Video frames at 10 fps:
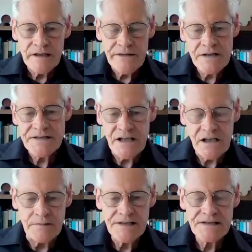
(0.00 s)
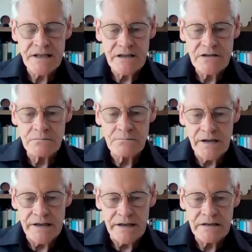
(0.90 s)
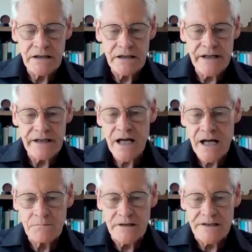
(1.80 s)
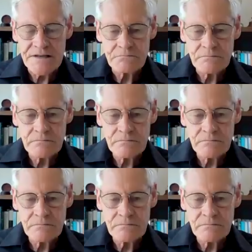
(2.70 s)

those elements in your body are then harmless.